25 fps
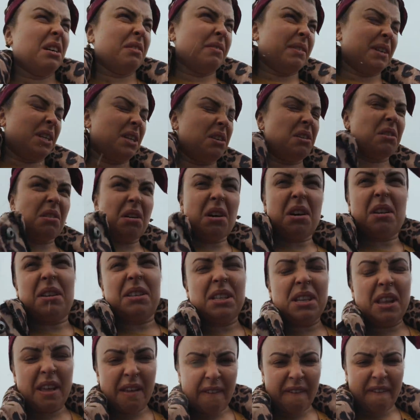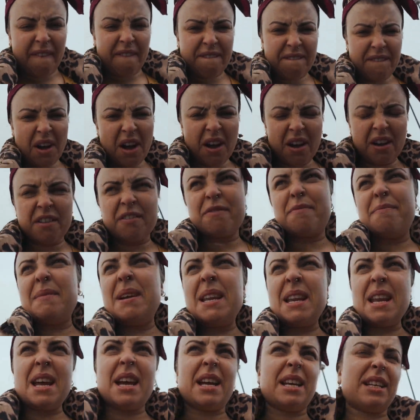Oh my god, I was there for 5
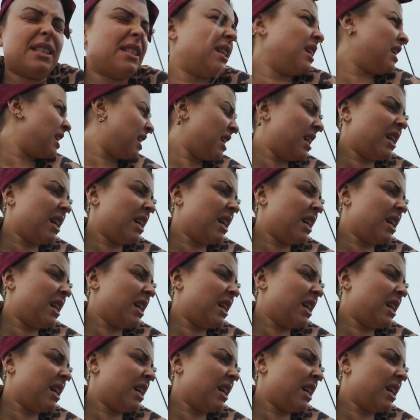minutes.